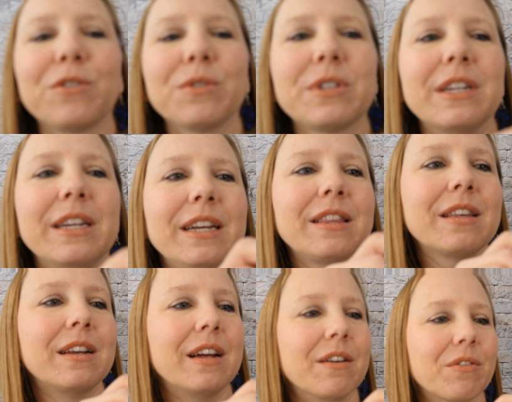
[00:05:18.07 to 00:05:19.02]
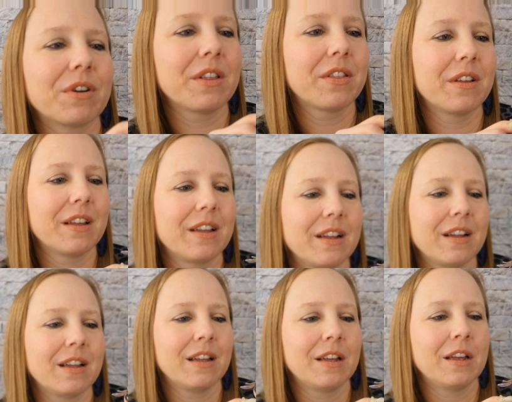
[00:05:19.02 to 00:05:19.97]
little teeth and
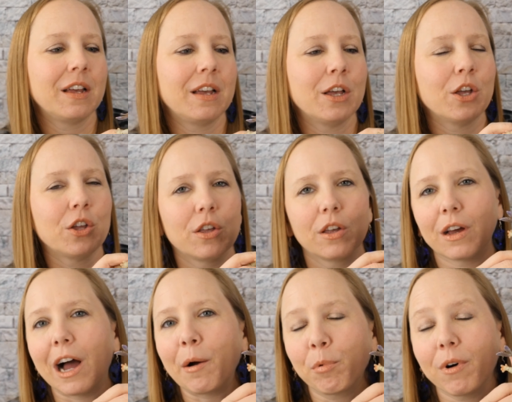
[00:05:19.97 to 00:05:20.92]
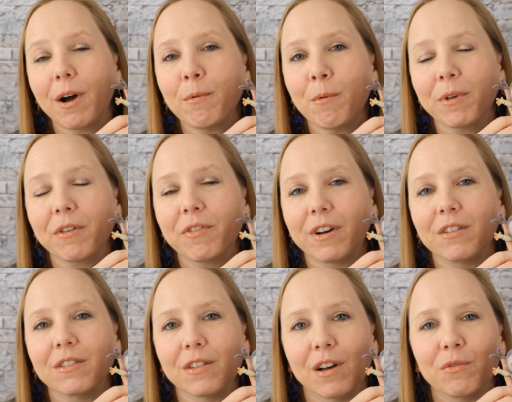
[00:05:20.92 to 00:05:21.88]
everything. I probably
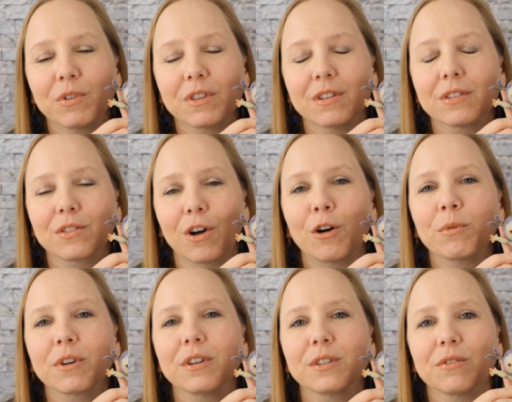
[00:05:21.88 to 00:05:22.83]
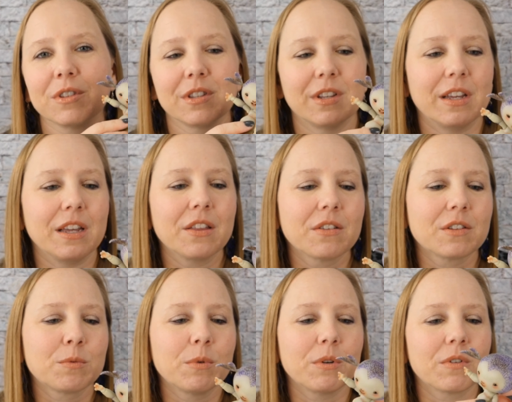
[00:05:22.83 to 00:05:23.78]
fell in love with this doll because of the teeth,
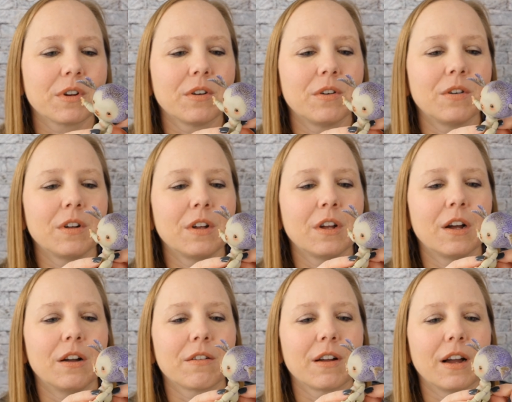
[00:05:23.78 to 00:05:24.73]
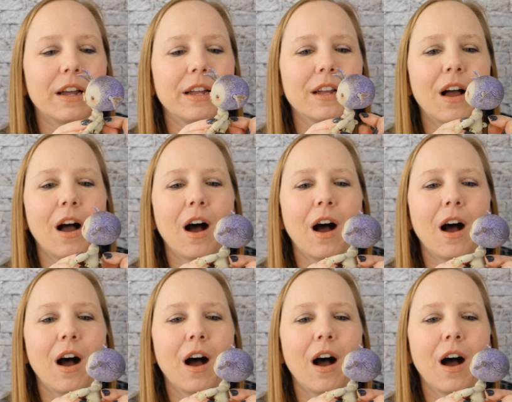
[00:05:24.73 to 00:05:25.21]
let's be real. Okay.